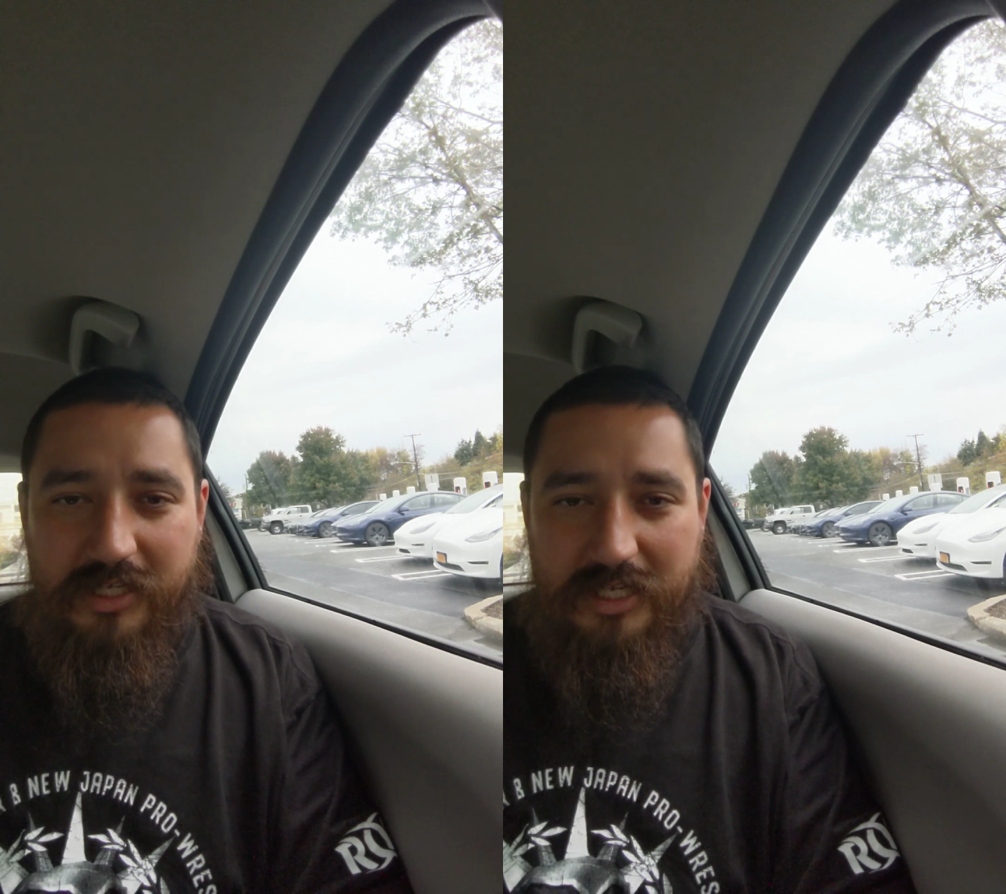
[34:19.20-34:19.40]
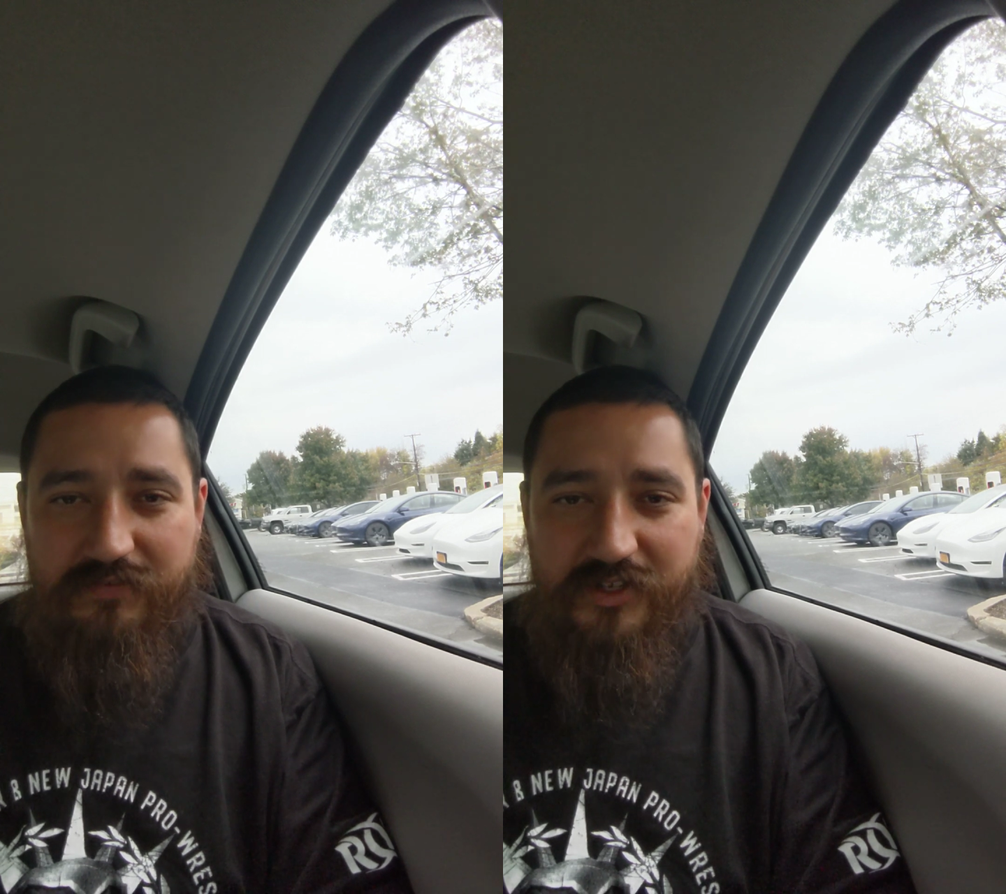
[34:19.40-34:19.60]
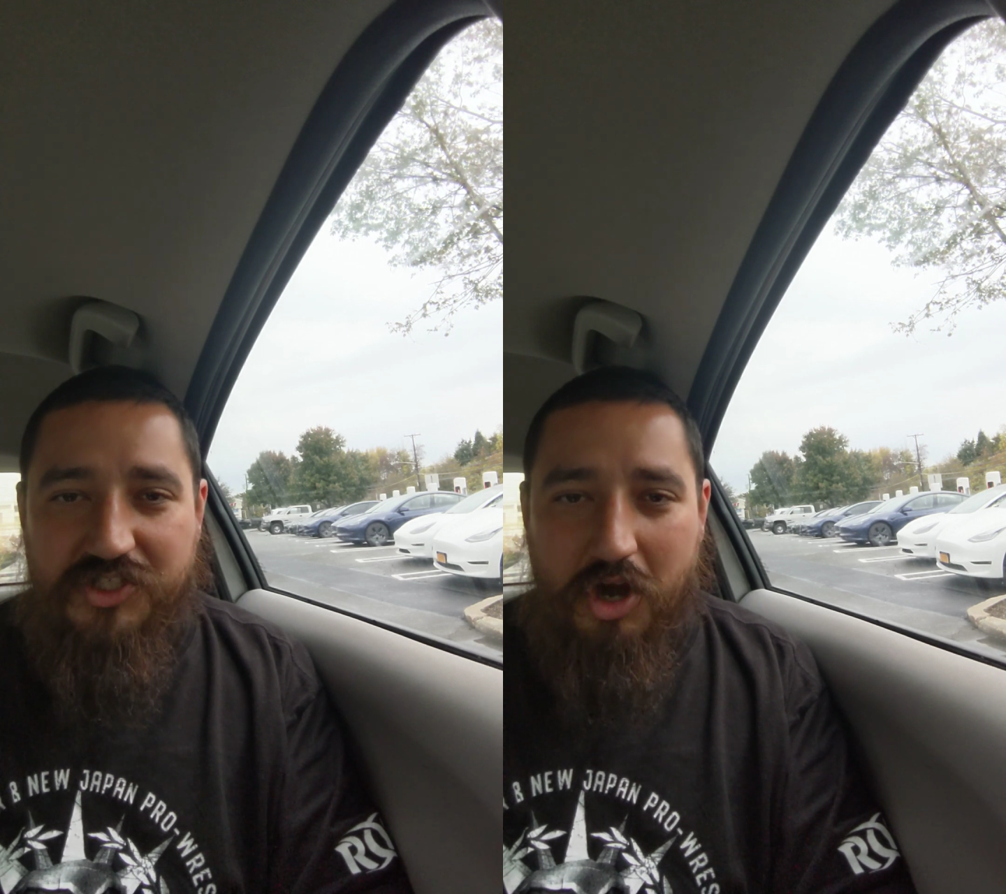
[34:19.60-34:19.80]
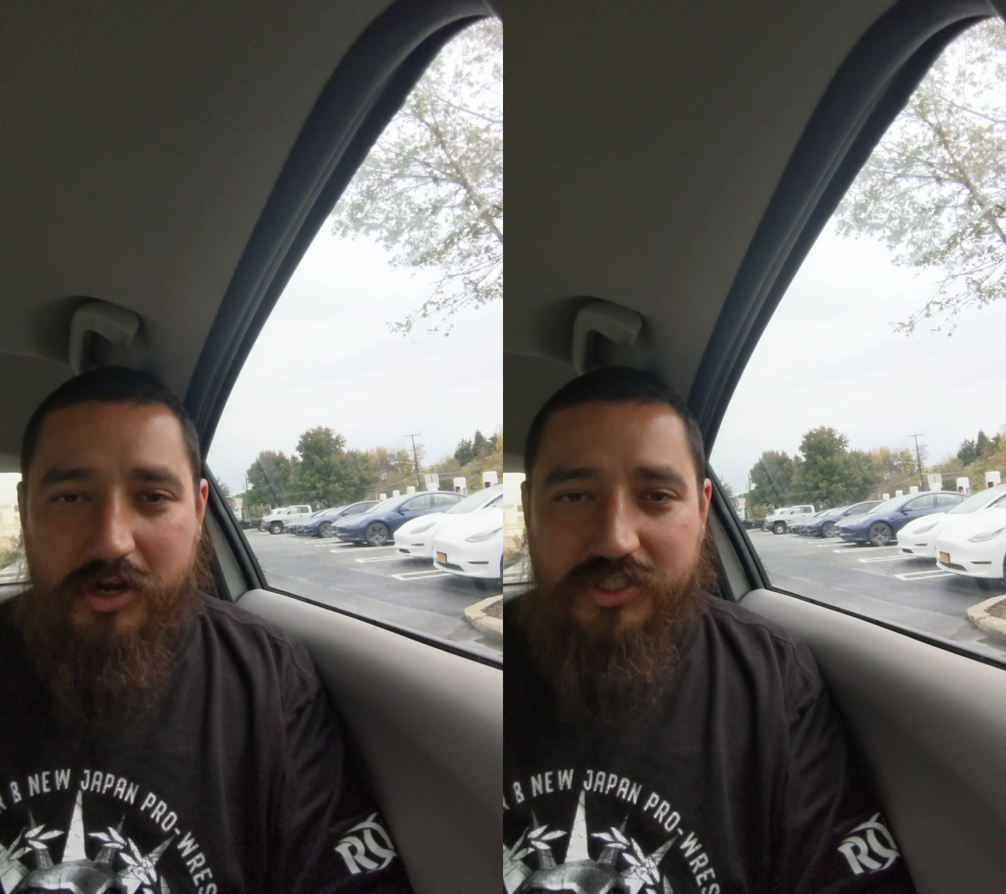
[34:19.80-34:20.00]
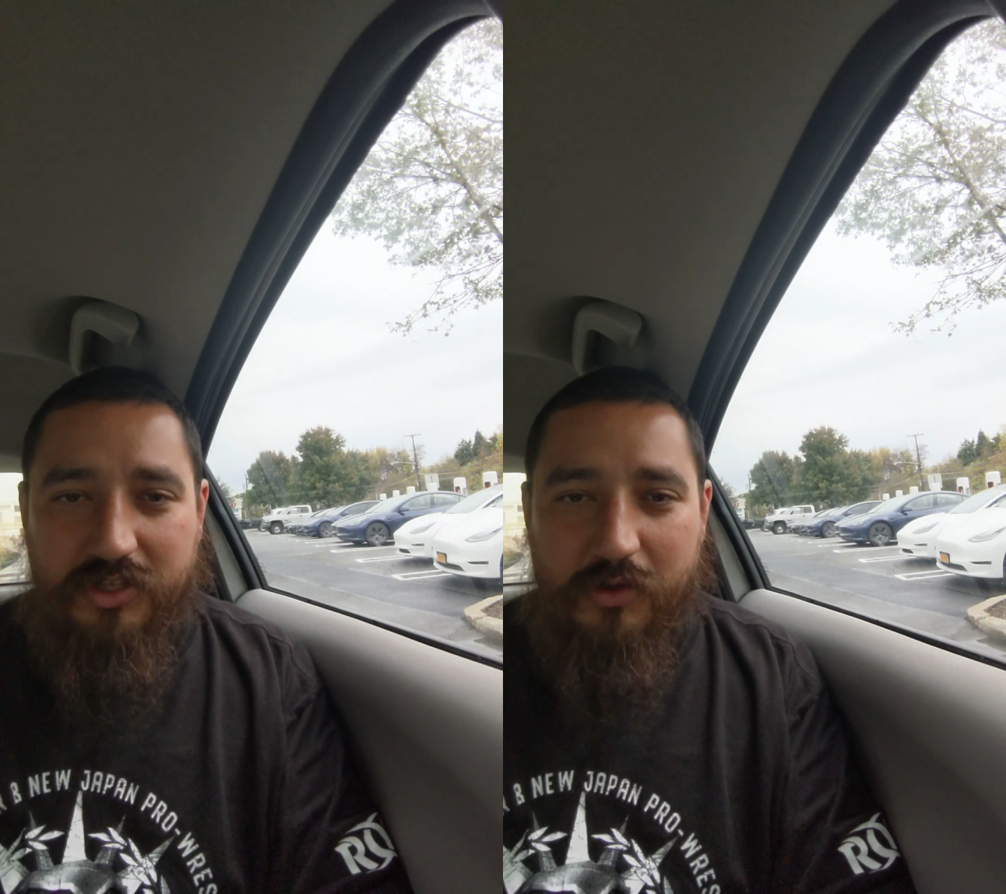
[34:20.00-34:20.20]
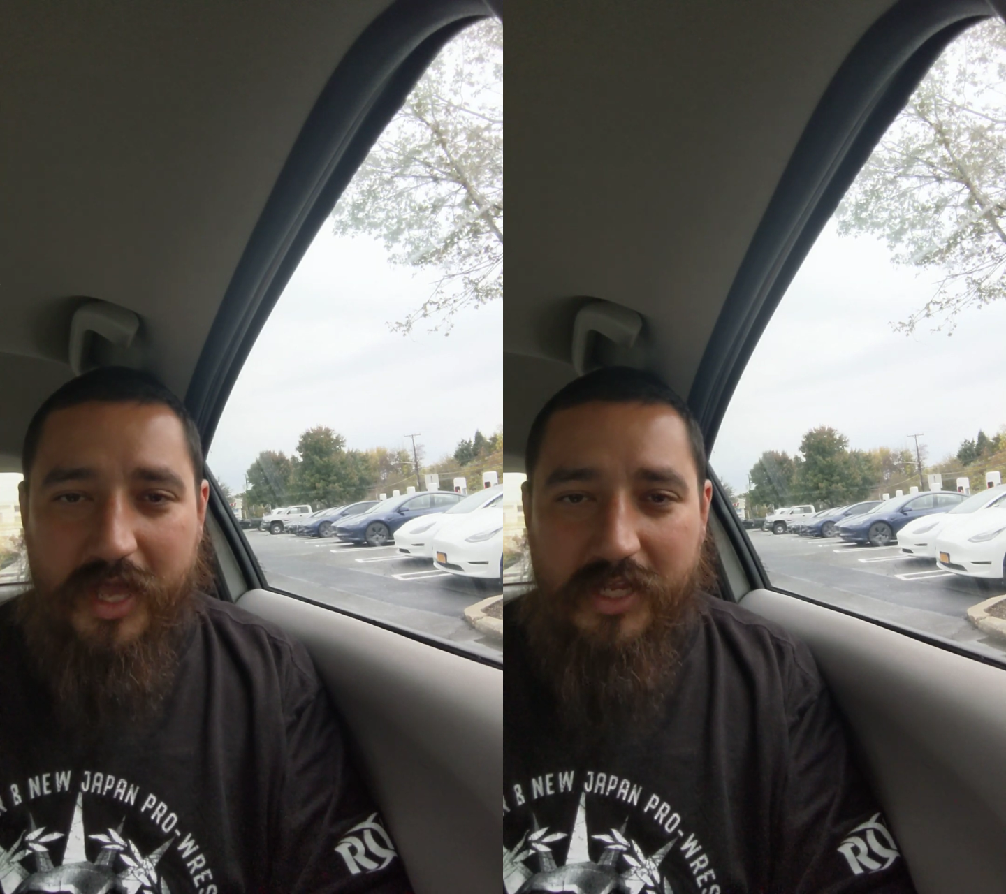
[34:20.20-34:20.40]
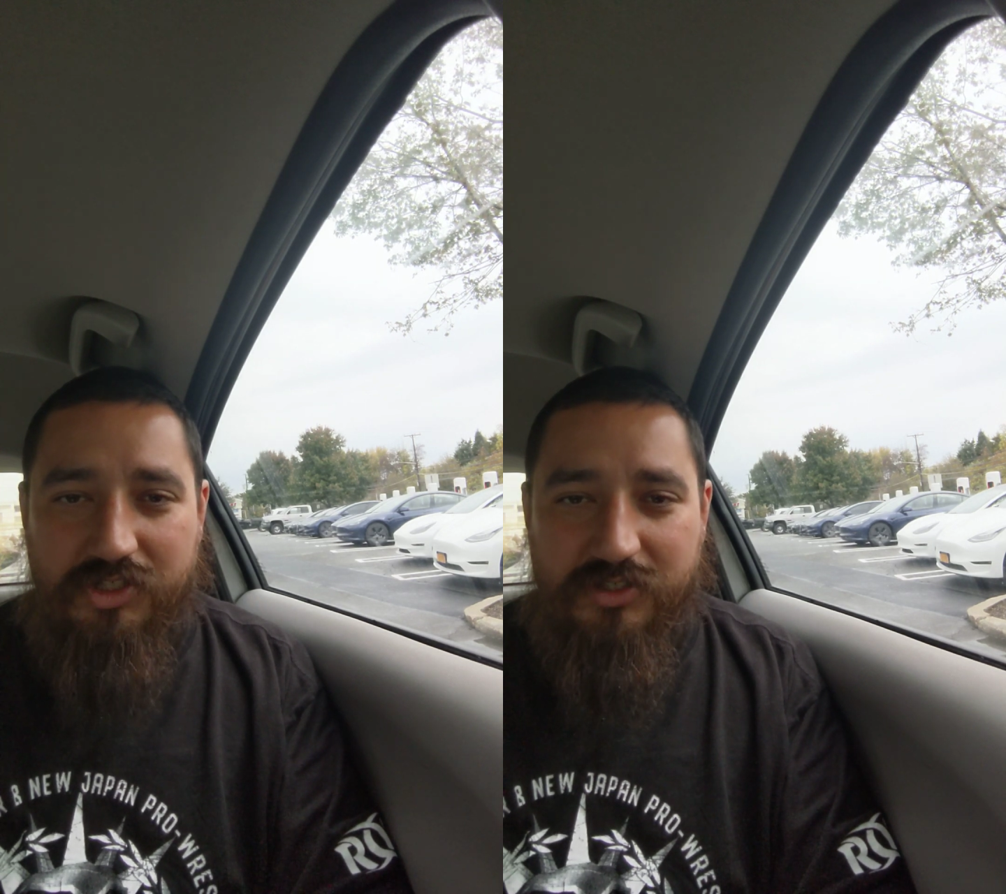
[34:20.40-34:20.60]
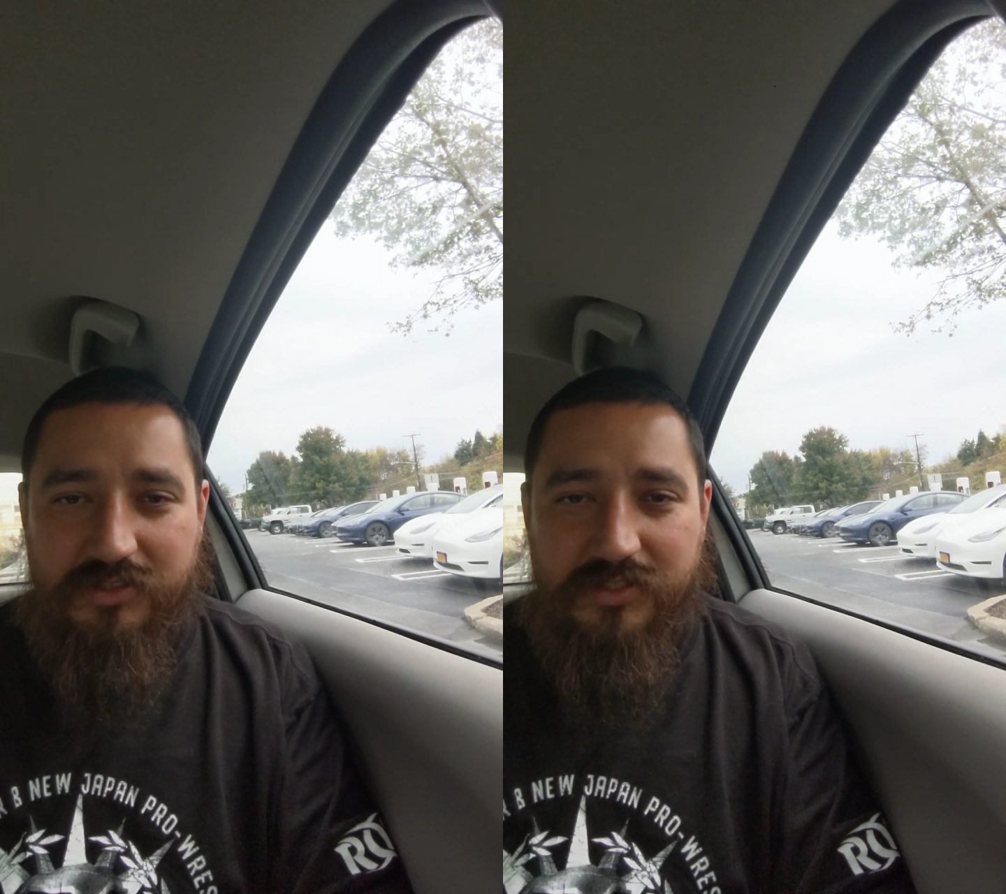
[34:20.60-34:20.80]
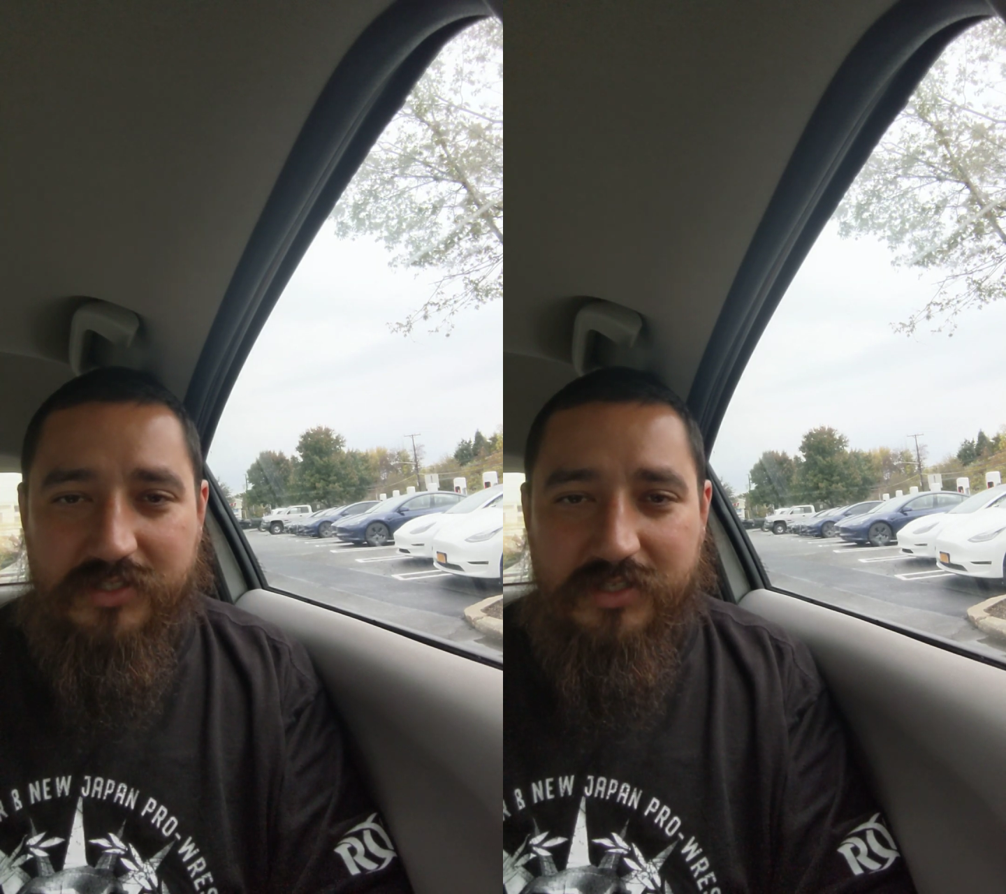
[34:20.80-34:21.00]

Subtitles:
EV charging locations,